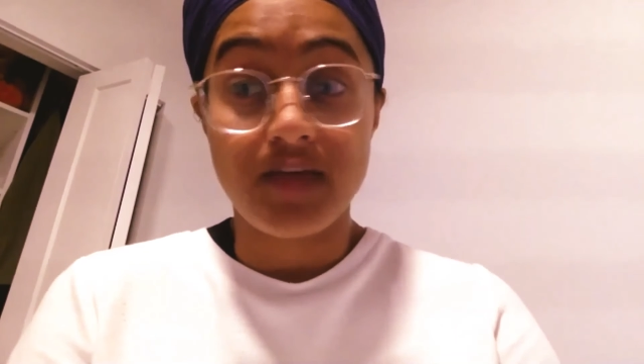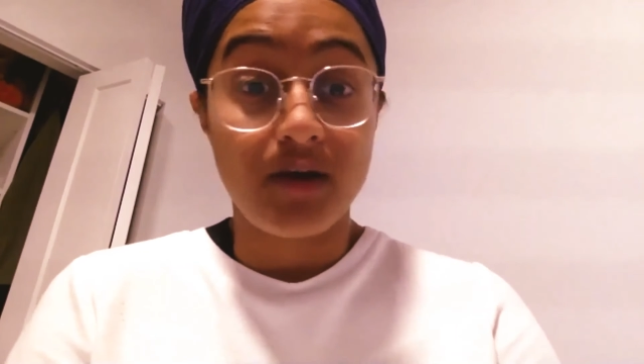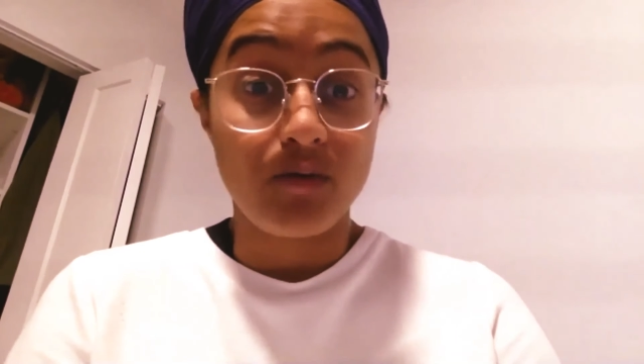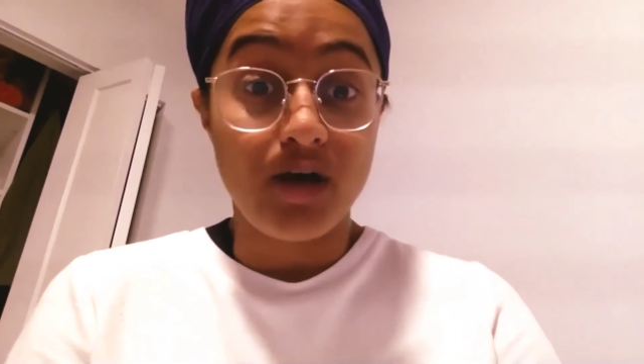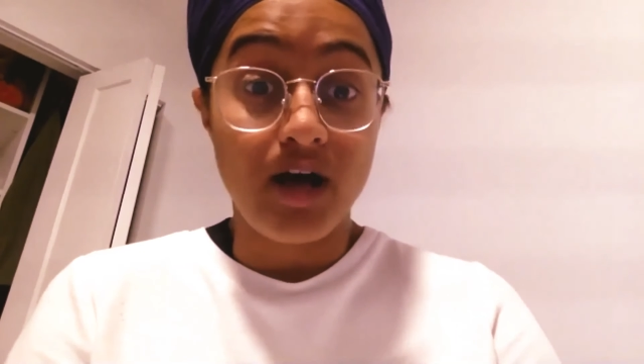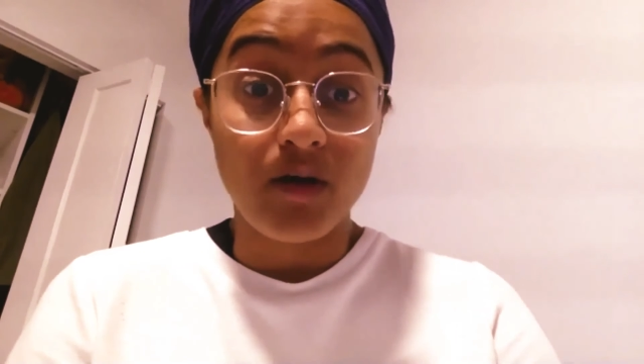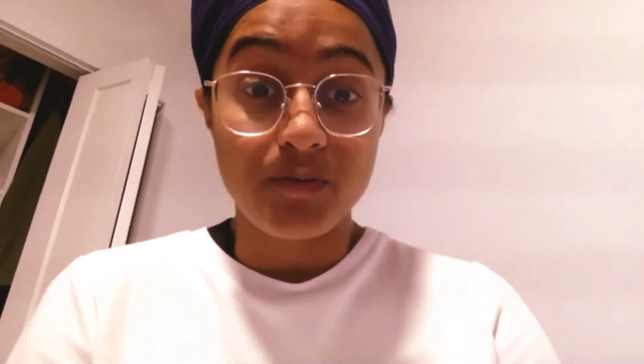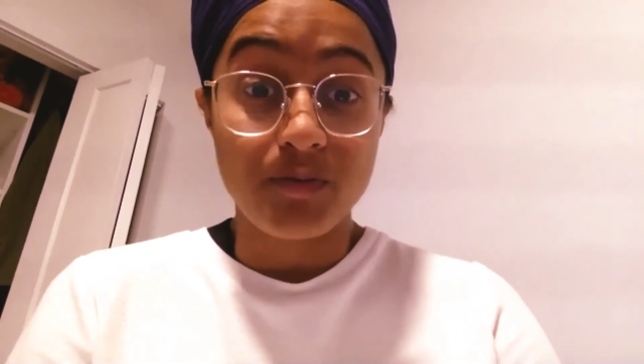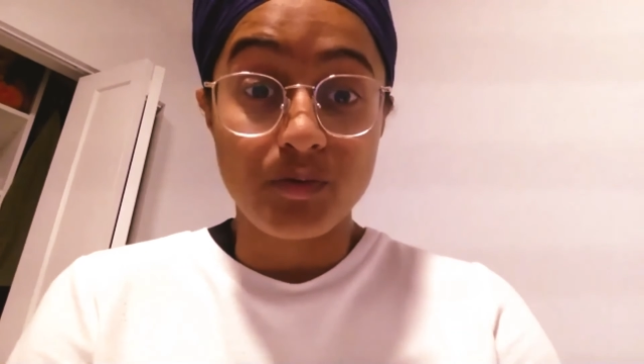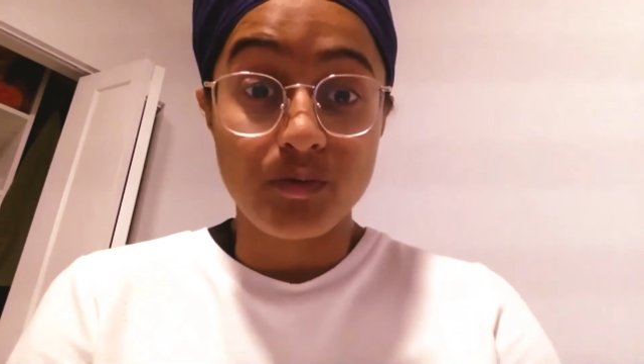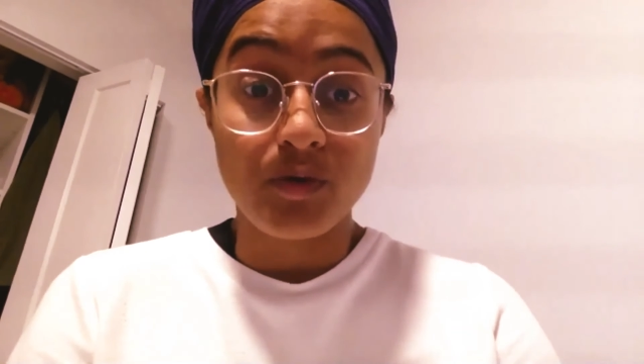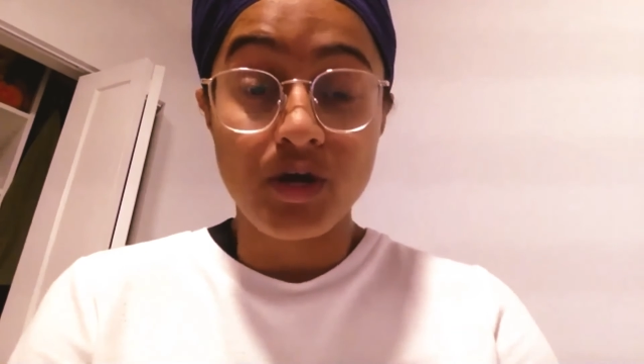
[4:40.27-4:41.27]
that will help
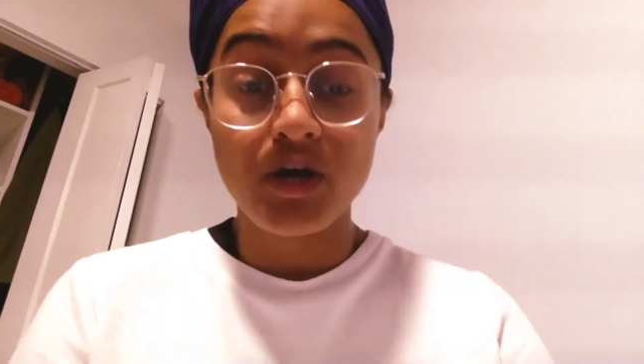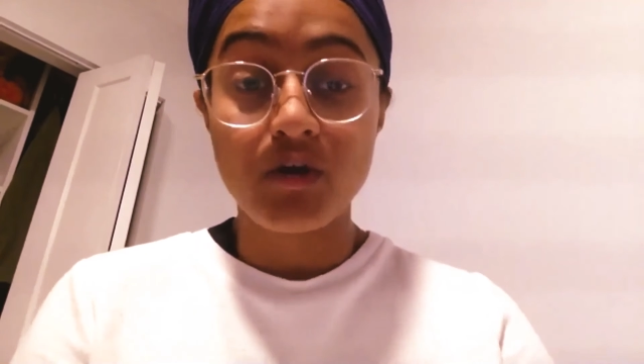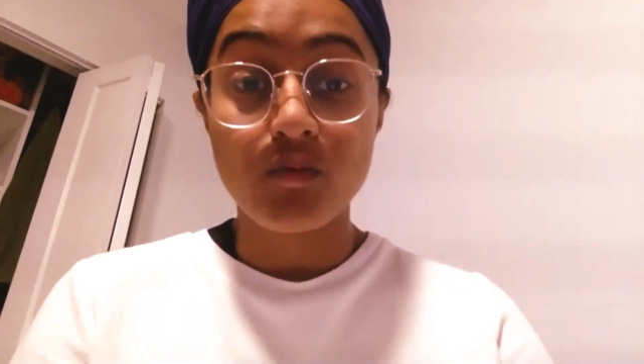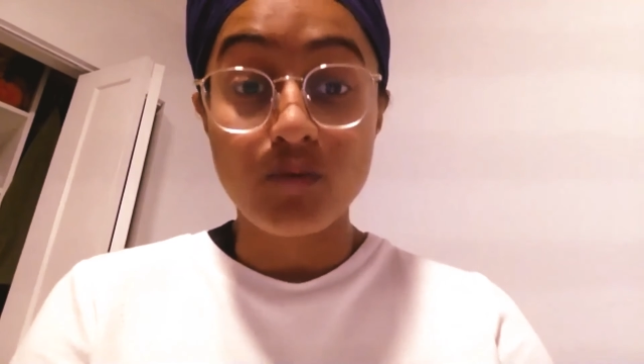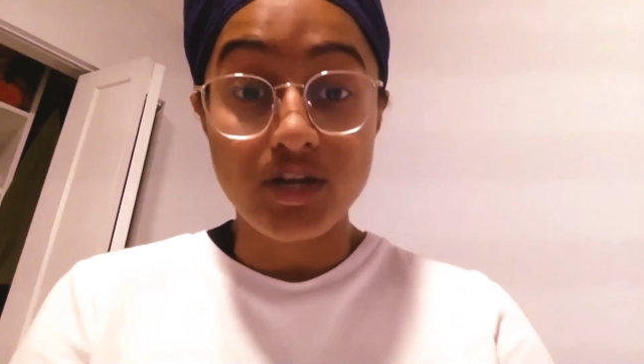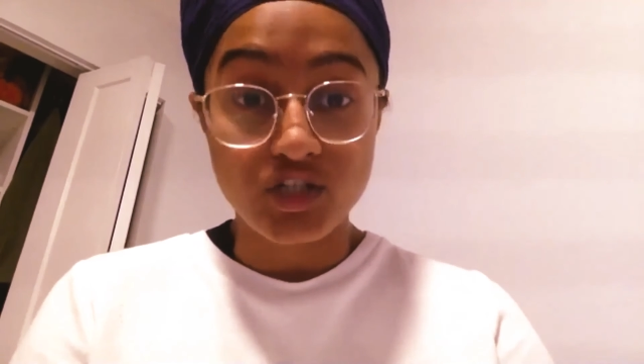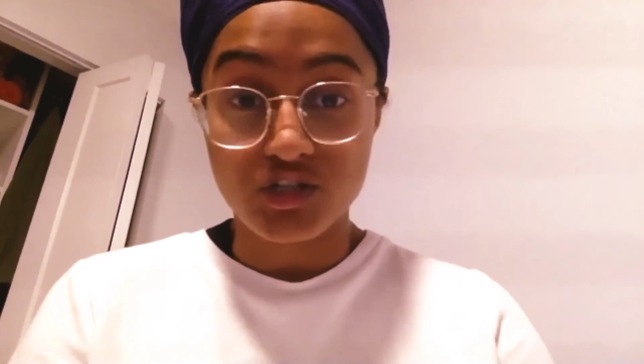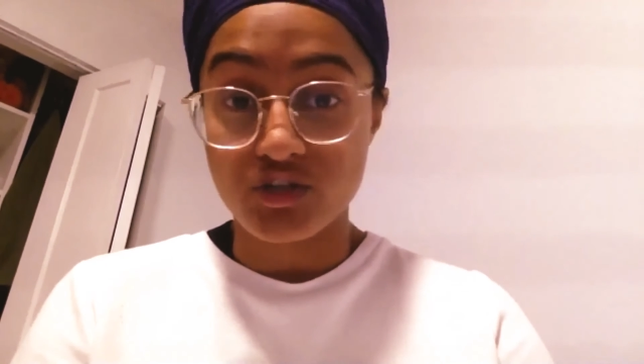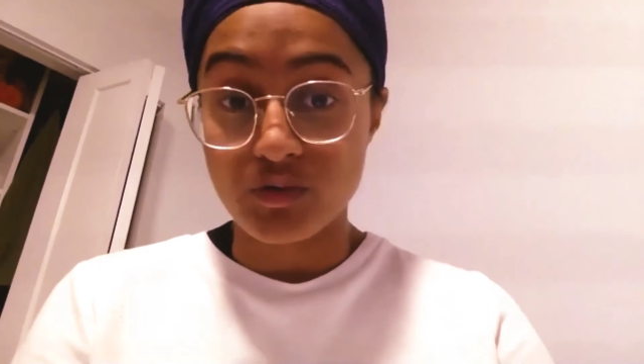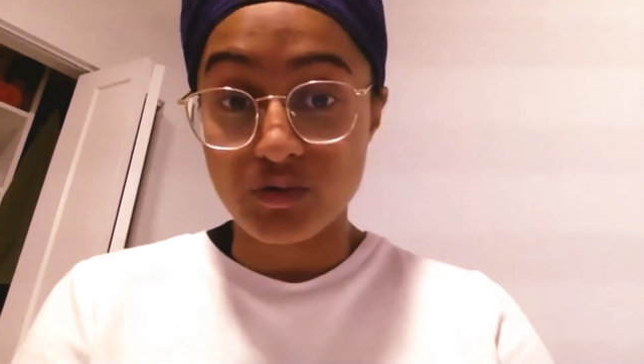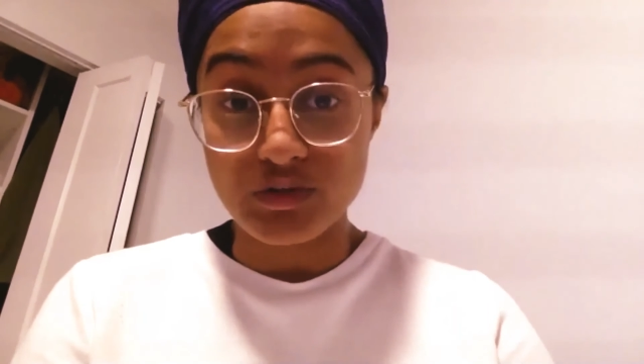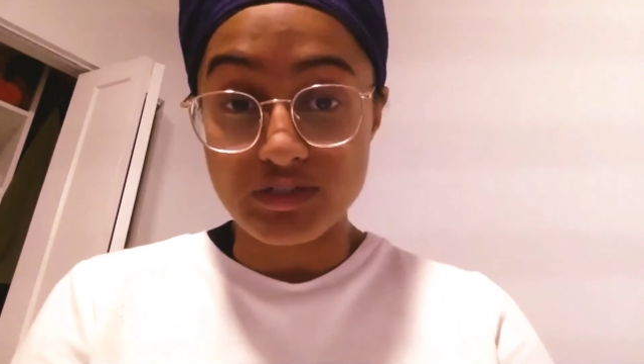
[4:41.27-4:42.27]
you reach your
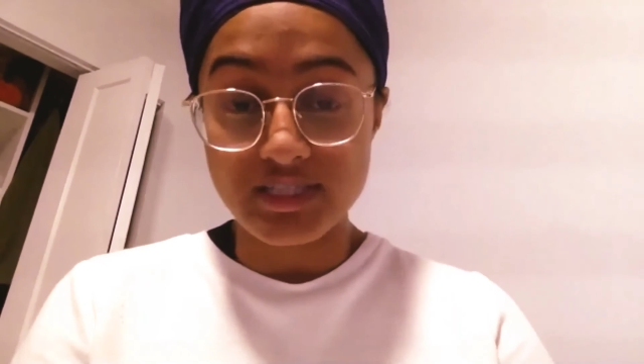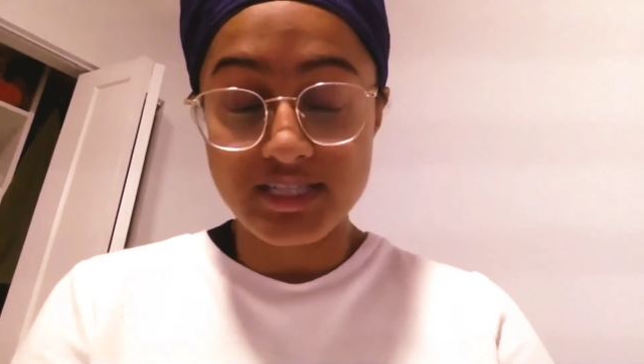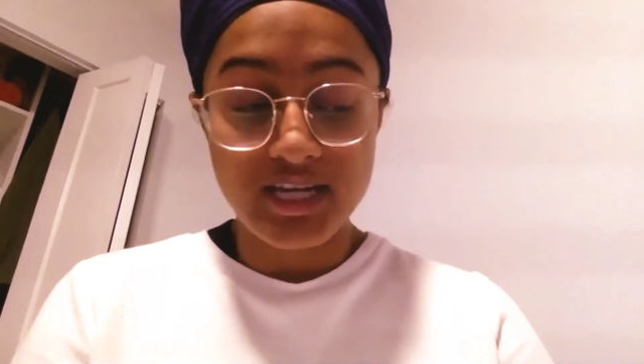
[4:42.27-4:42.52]
goals.